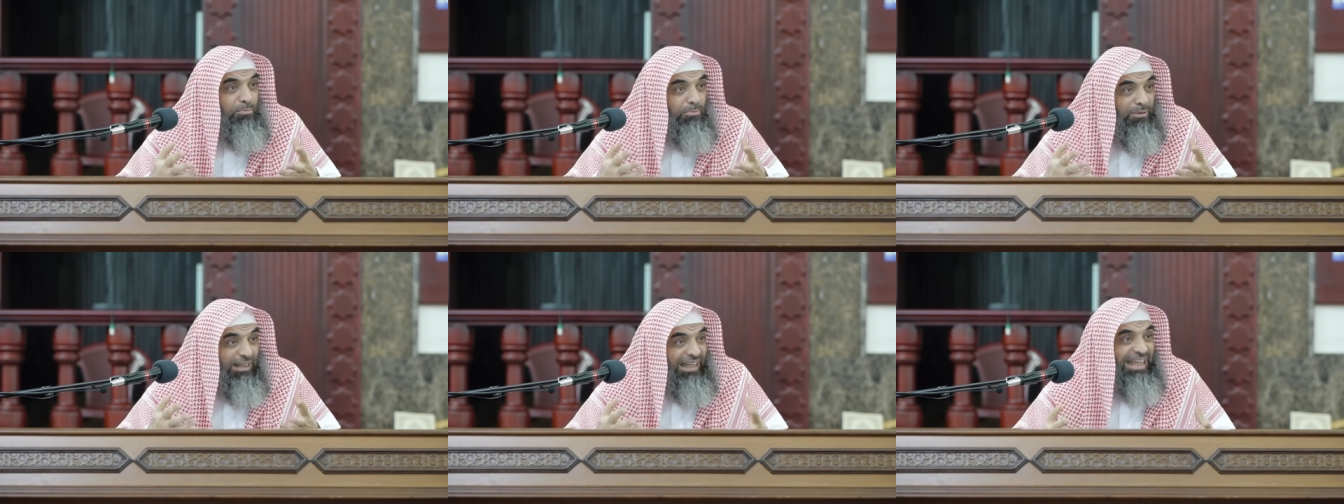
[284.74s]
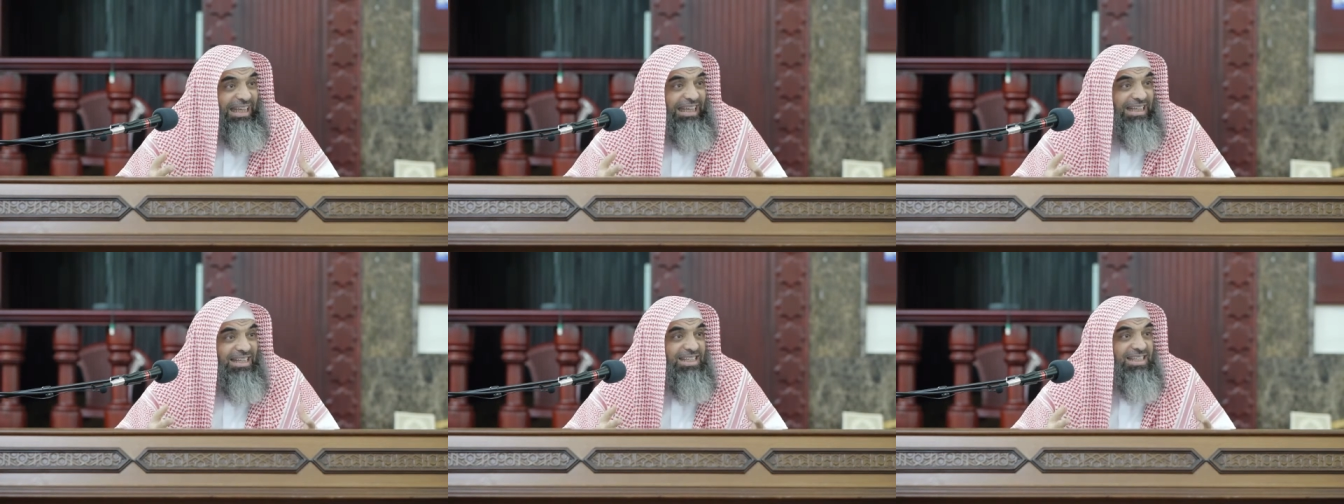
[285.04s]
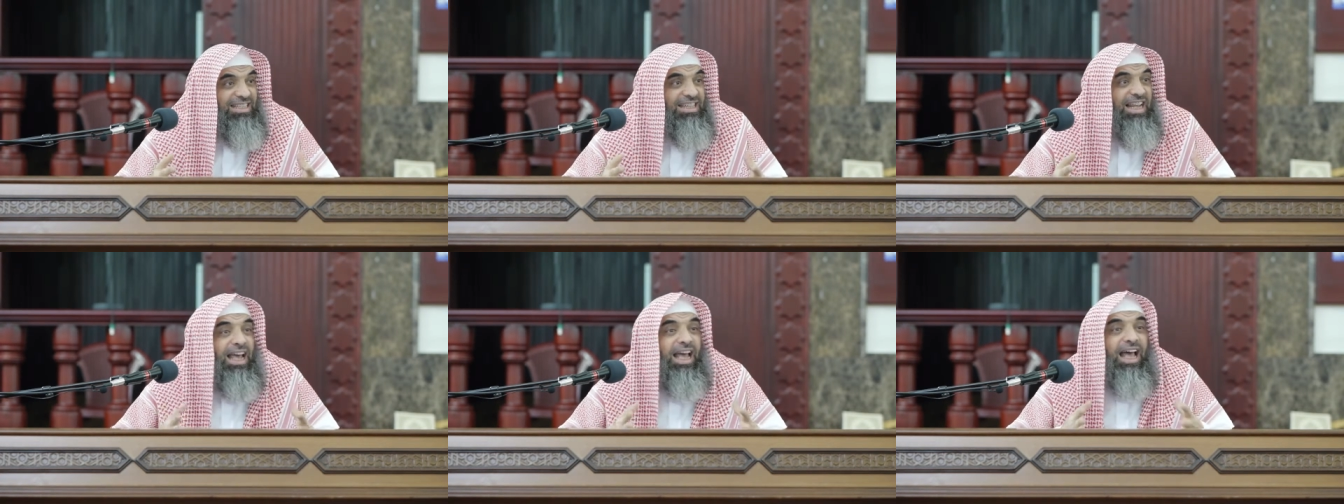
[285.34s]

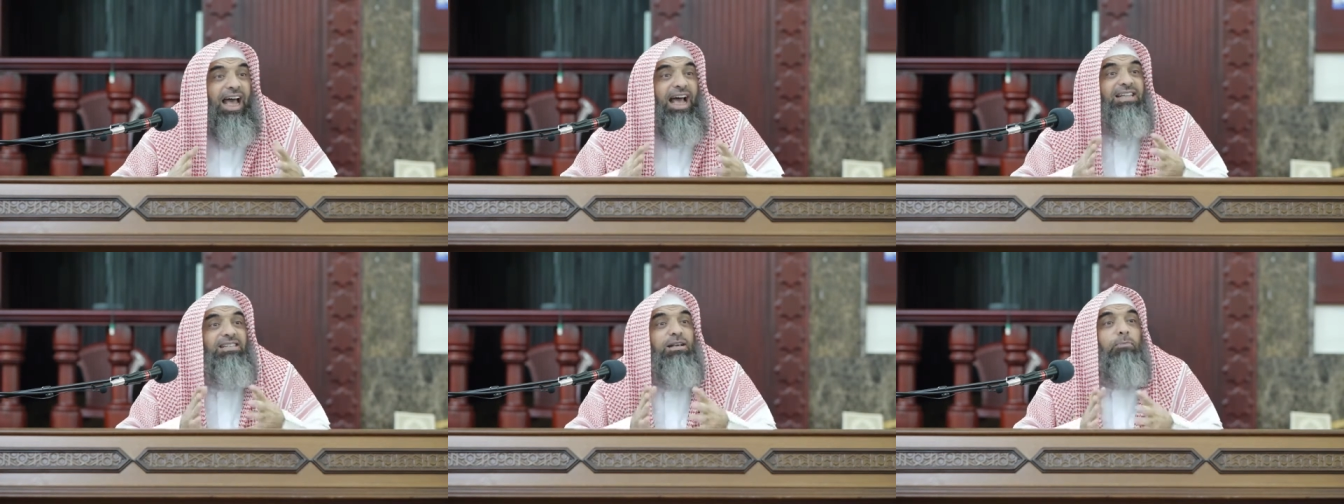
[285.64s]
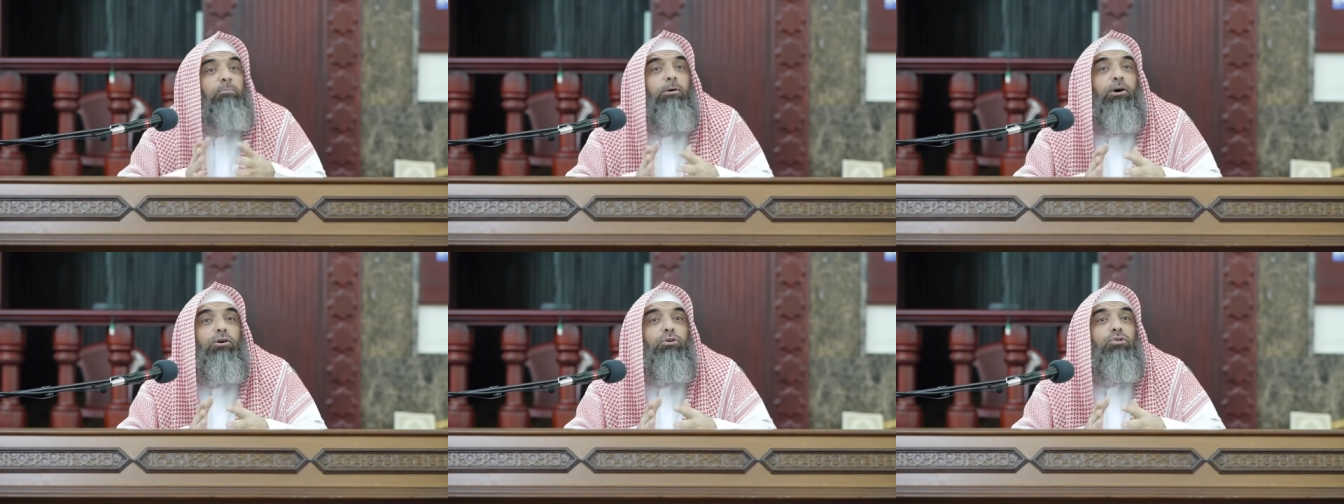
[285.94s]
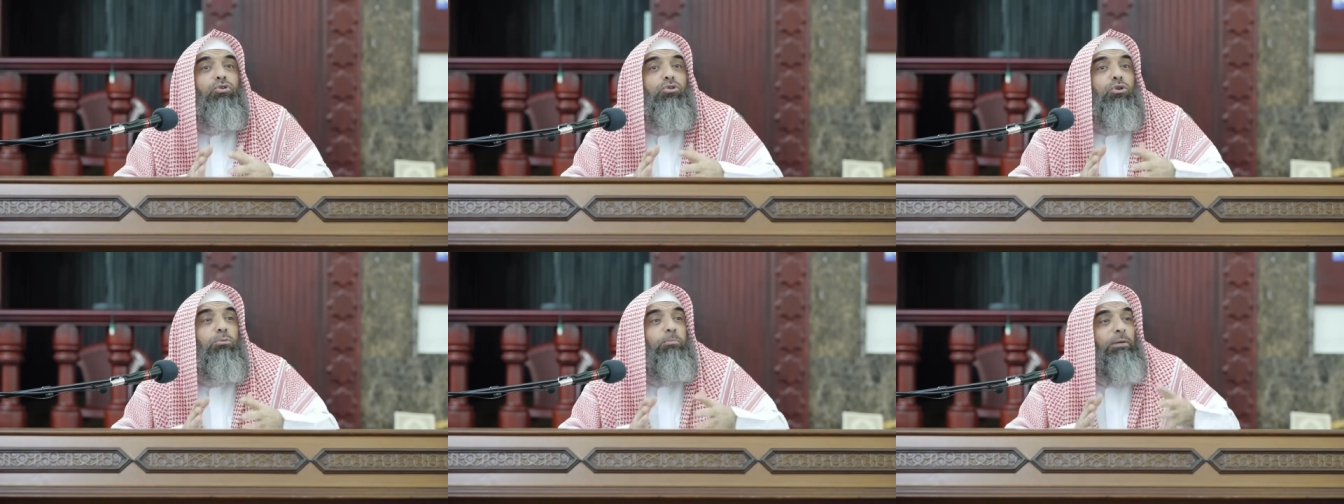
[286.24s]
place. As
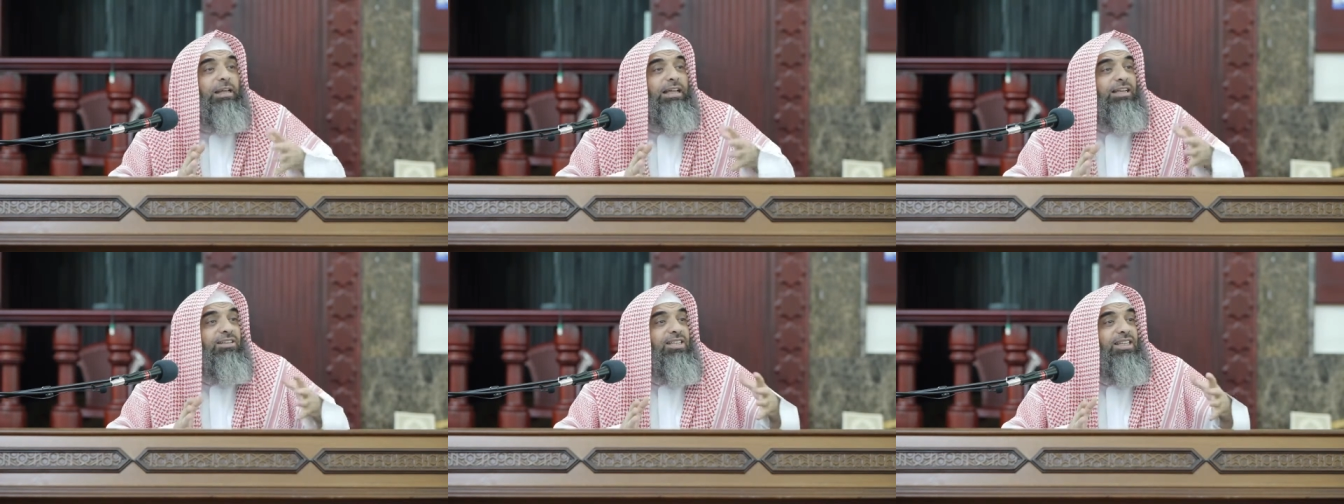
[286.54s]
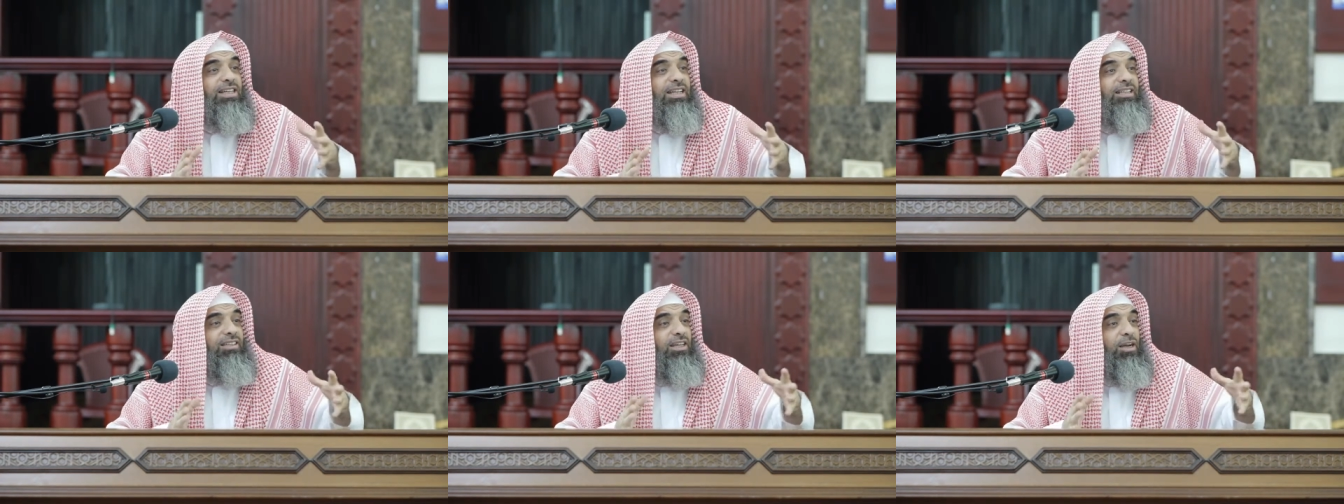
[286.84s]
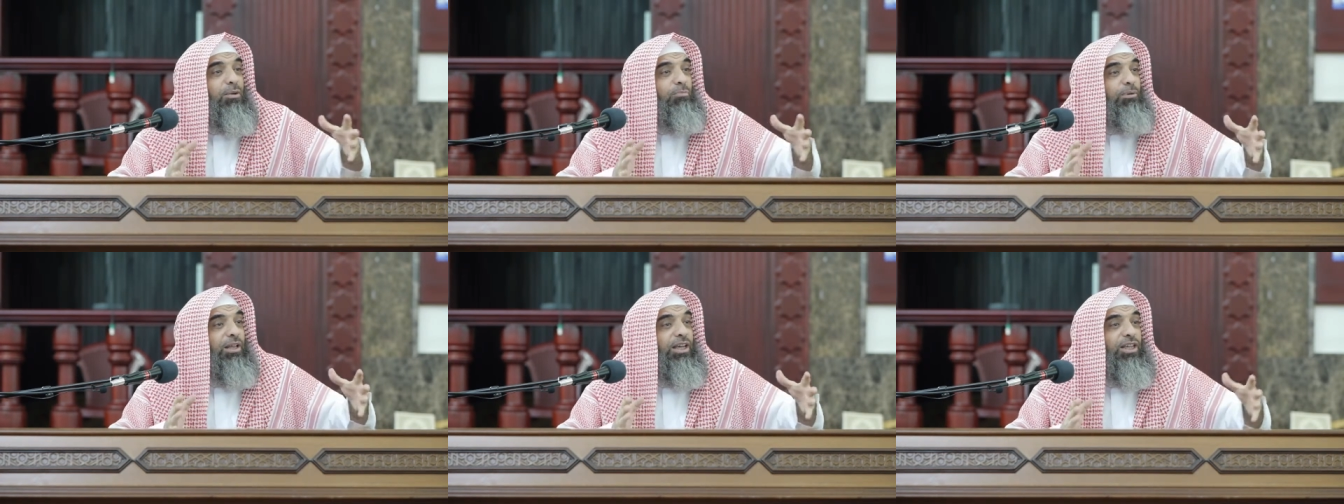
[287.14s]
opposed to placing it in
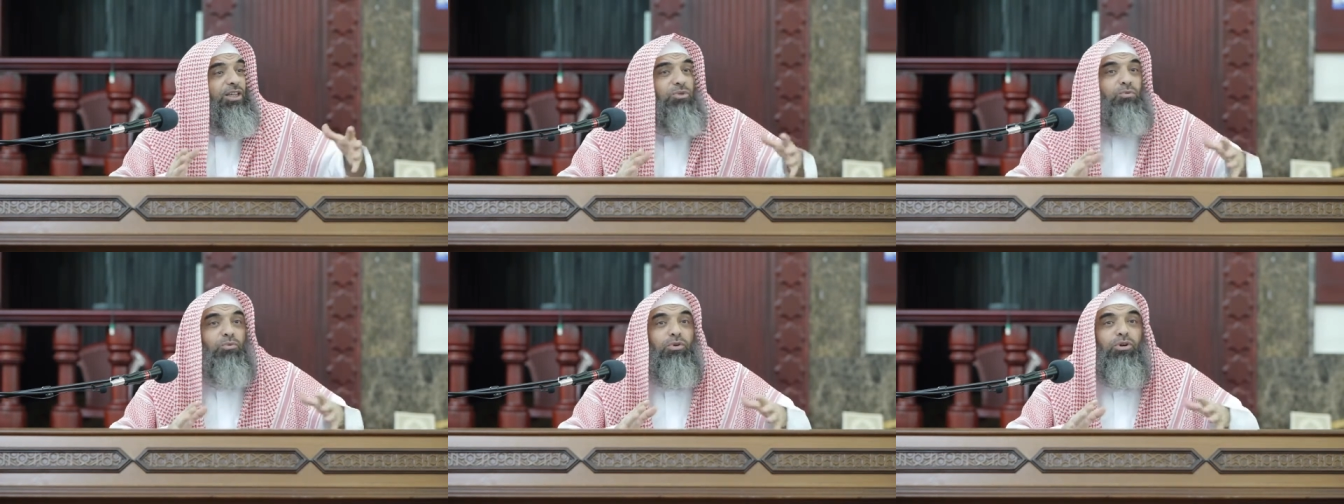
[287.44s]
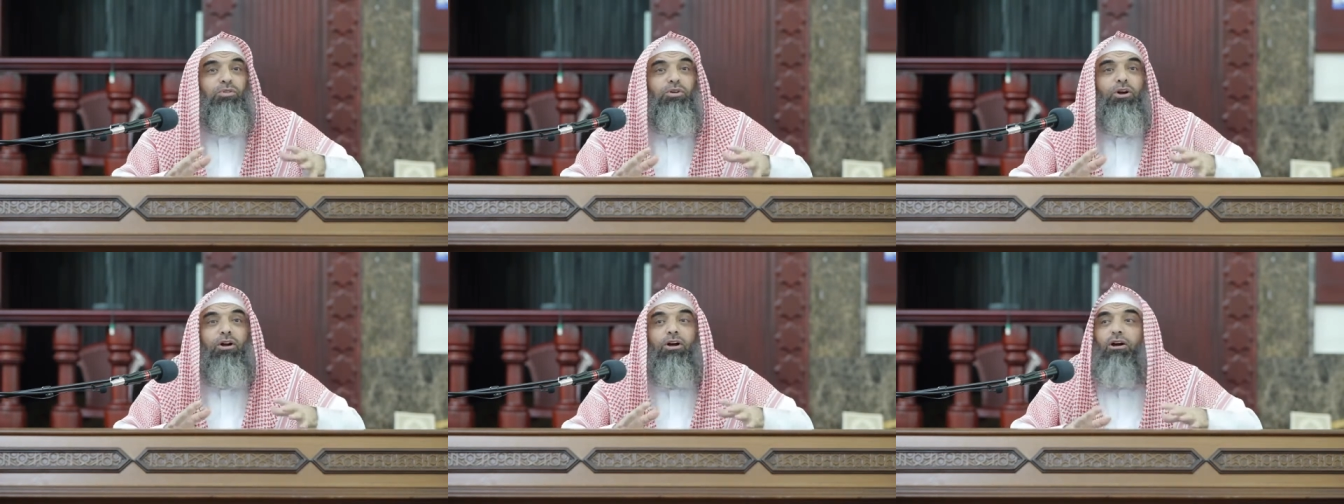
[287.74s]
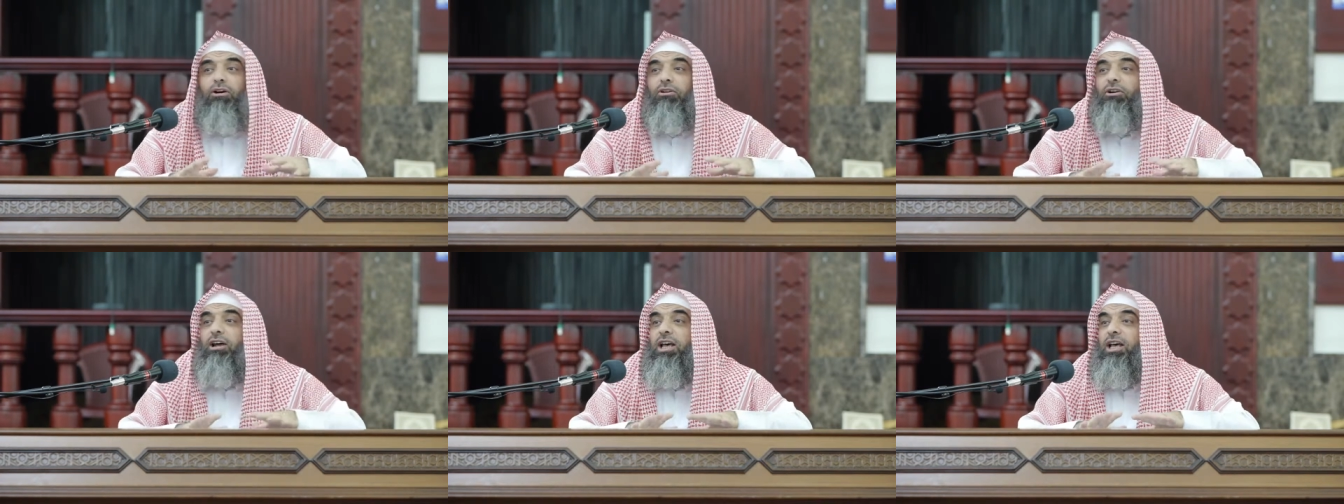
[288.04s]
a place where there
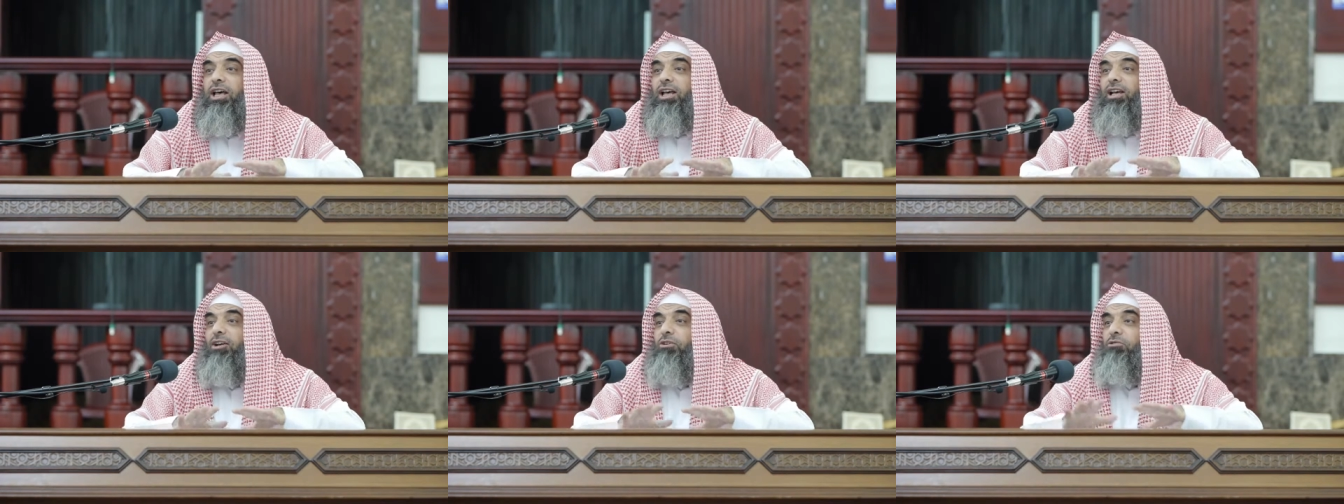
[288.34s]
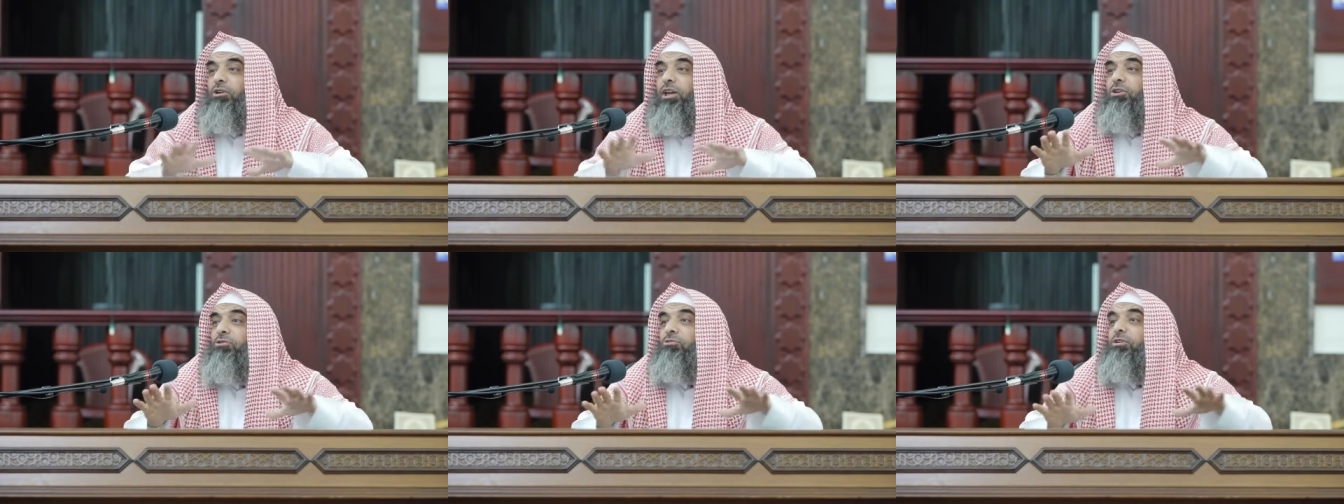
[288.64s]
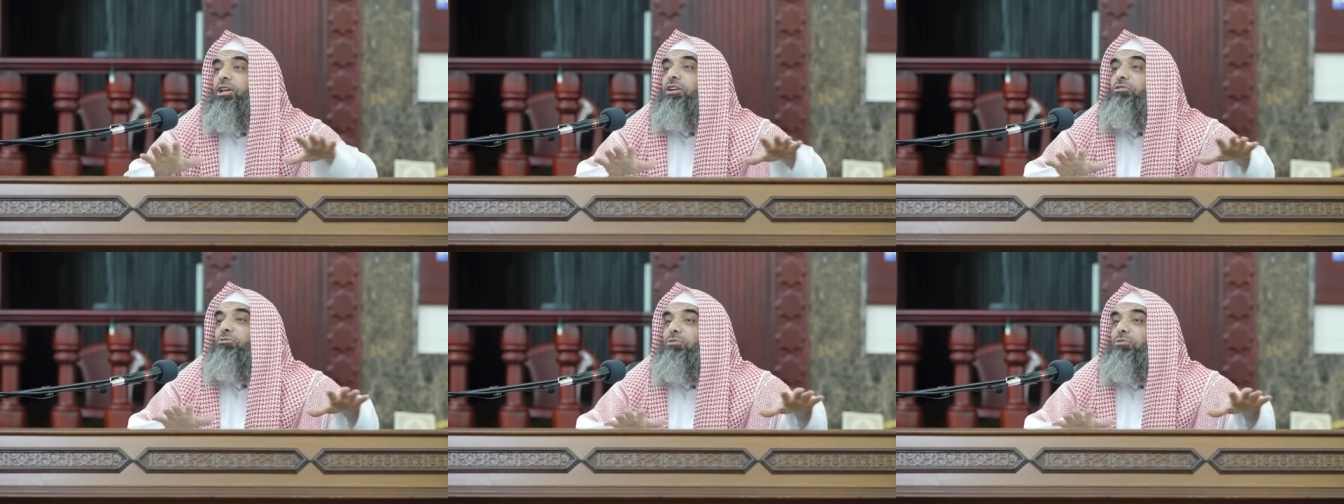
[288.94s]
are greenery,